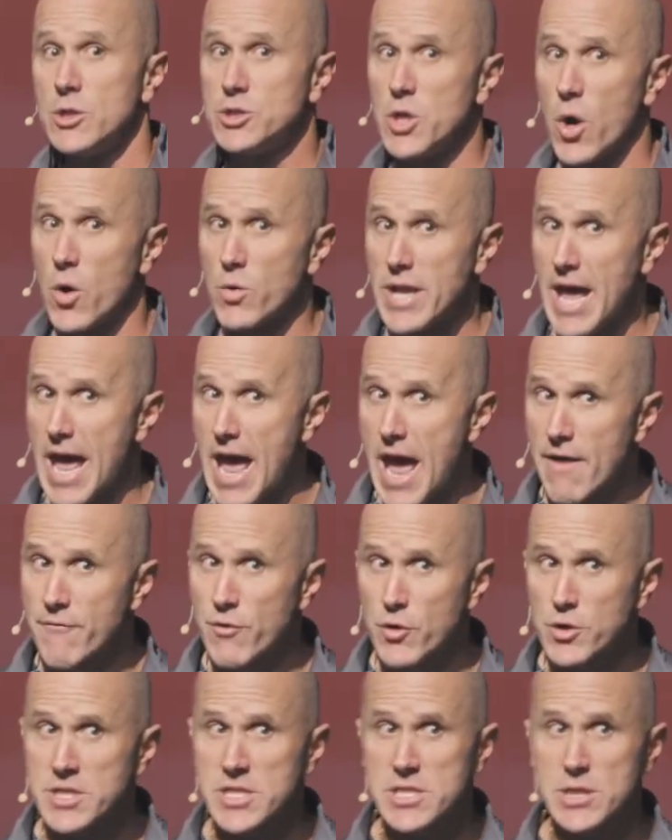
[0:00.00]
Don't
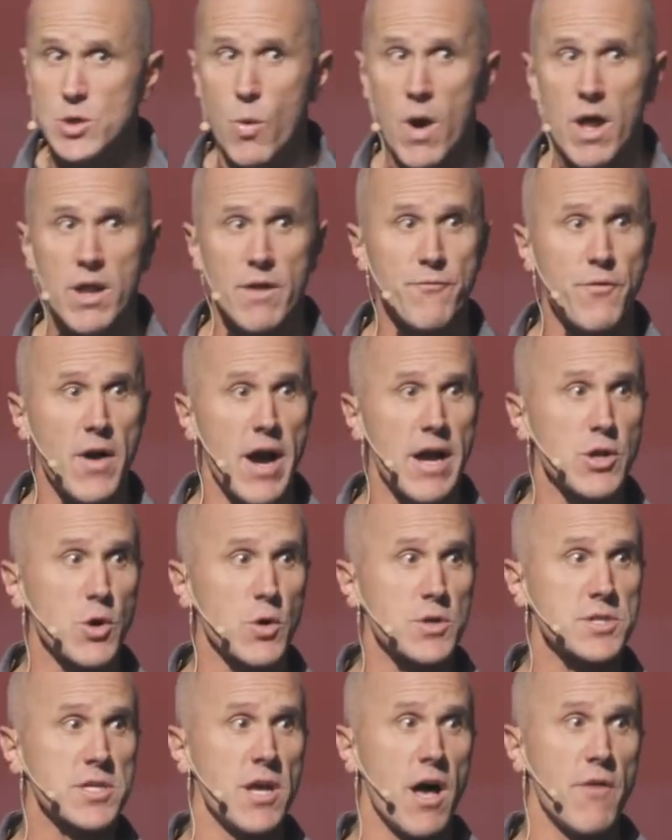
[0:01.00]
ever disqualify
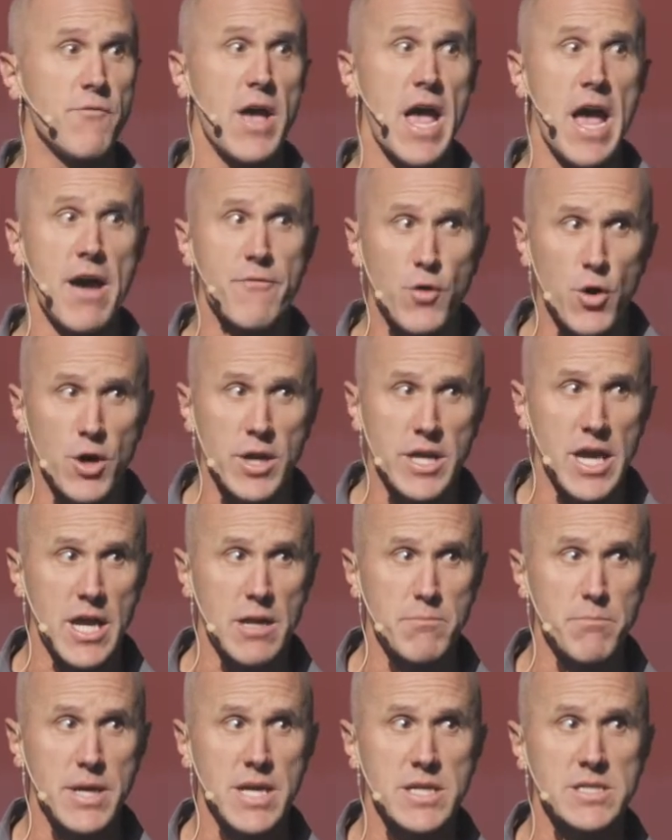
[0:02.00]
yourself ever
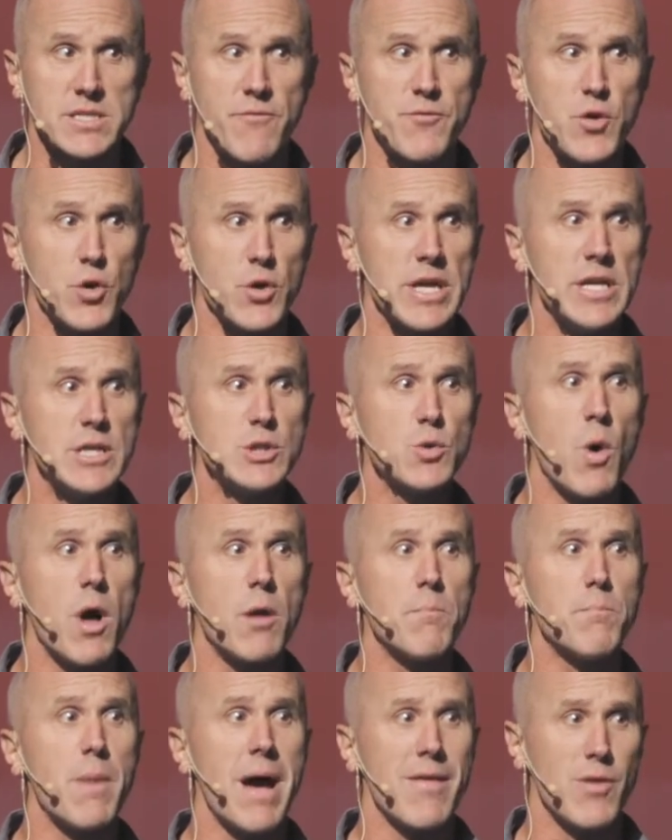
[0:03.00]
again because if you're
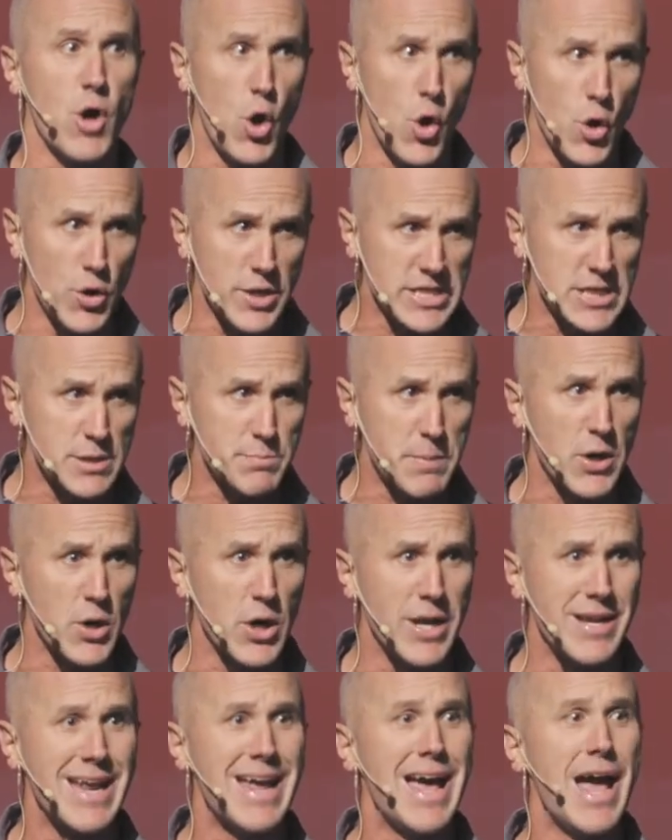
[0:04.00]
indwelt by the Holy
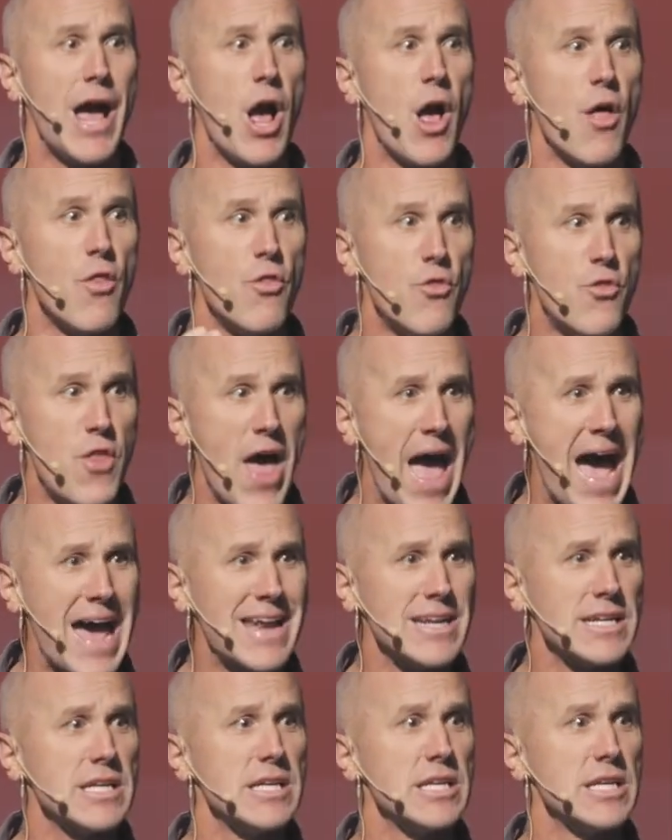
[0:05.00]
Spirit,
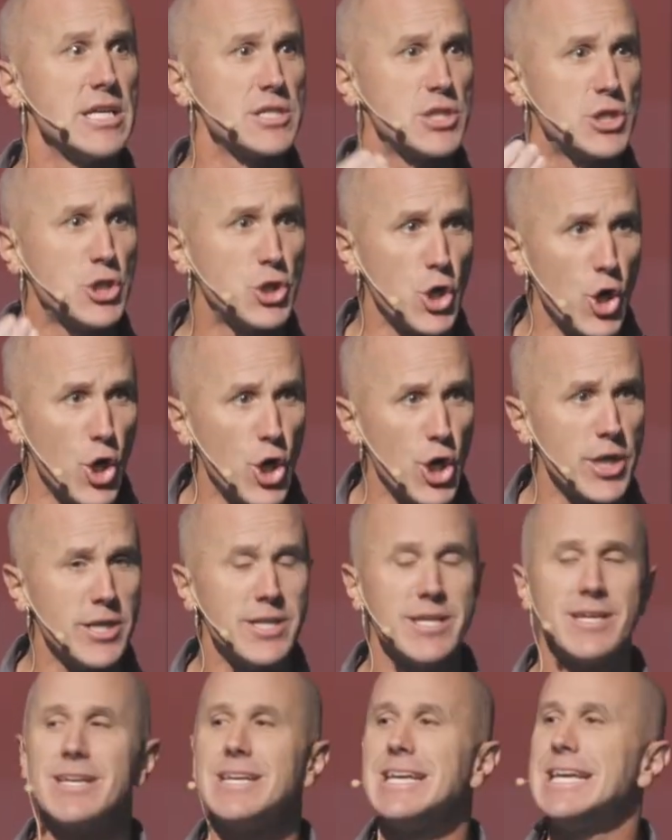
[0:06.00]
that is good
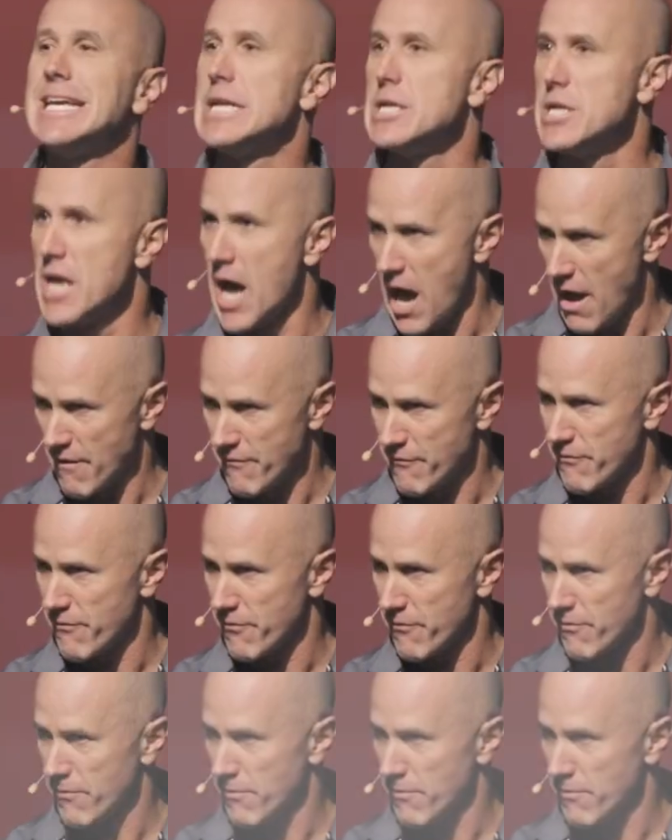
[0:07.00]
enough.